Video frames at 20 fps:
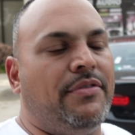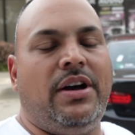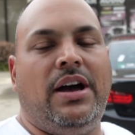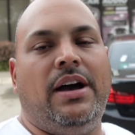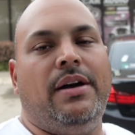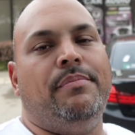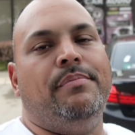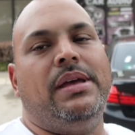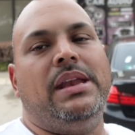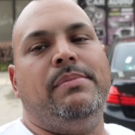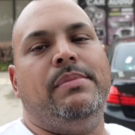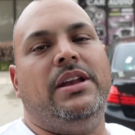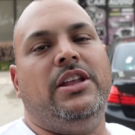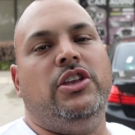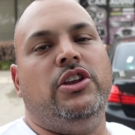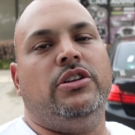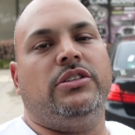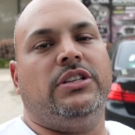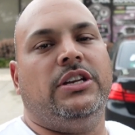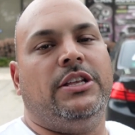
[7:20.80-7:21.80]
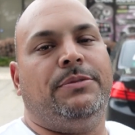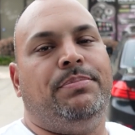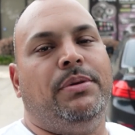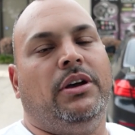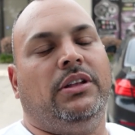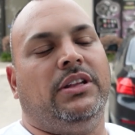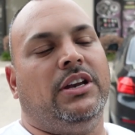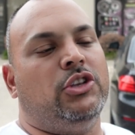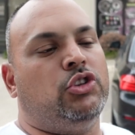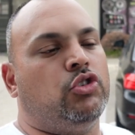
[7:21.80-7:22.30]
uh, many, many years in this
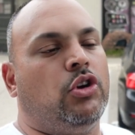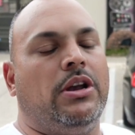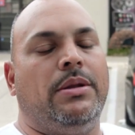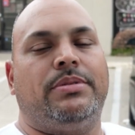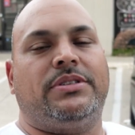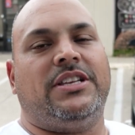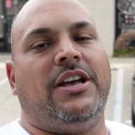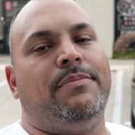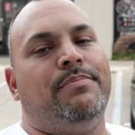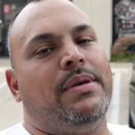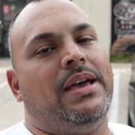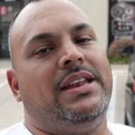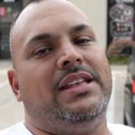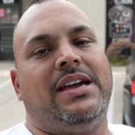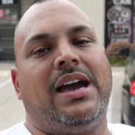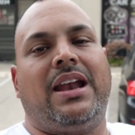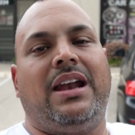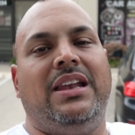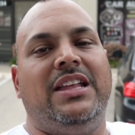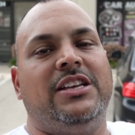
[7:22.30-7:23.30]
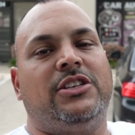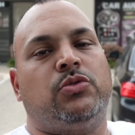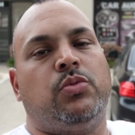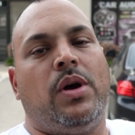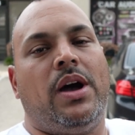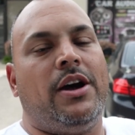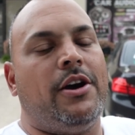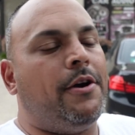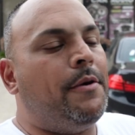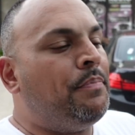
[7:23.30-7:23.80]
building enjoying himself, man. He got a
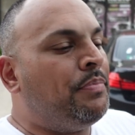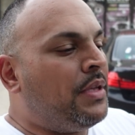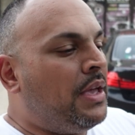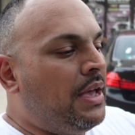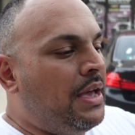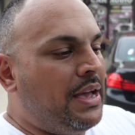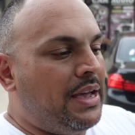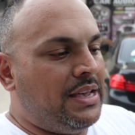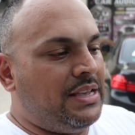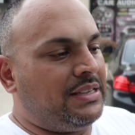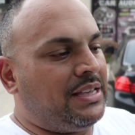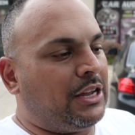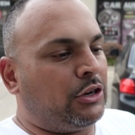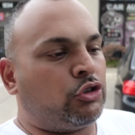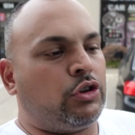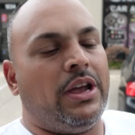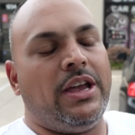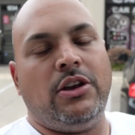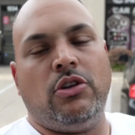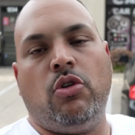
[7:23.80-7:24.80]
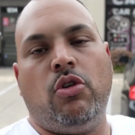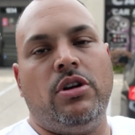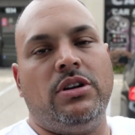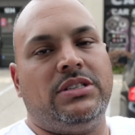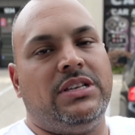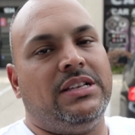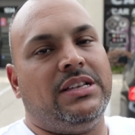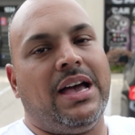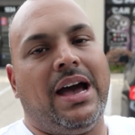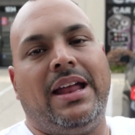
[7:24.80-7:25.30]
Linkswell. He's got train horns,
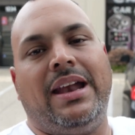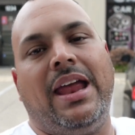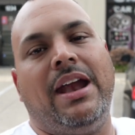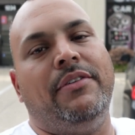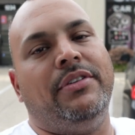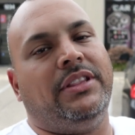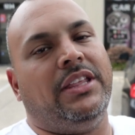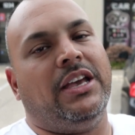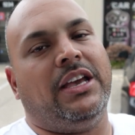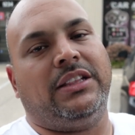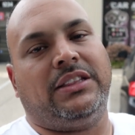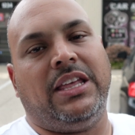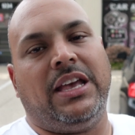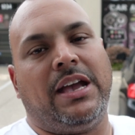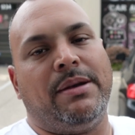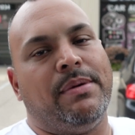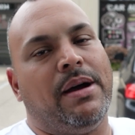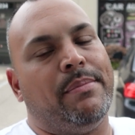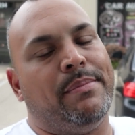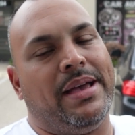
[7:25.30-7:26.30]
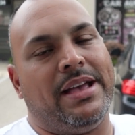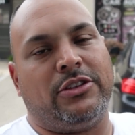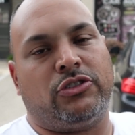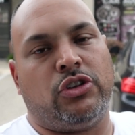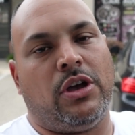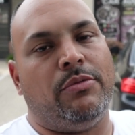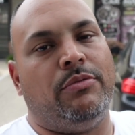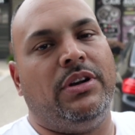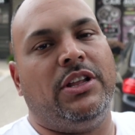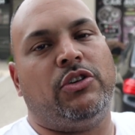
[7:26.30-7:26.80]
he's got everything you can think about, man. So
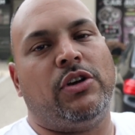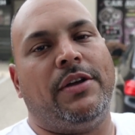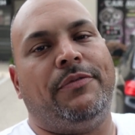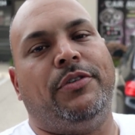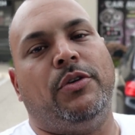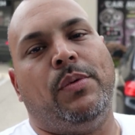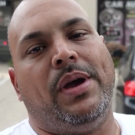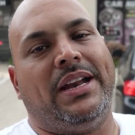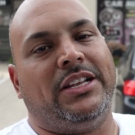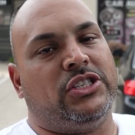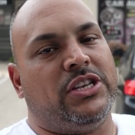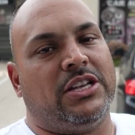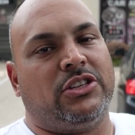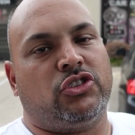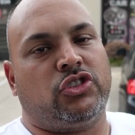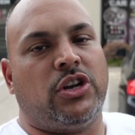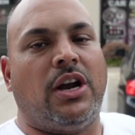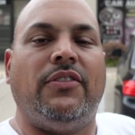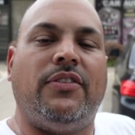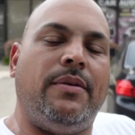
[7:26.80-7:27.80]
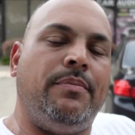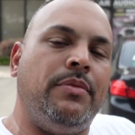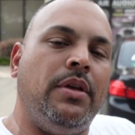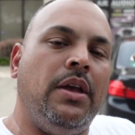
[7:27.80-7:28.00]
I'm really grateful we had a chance to serve him.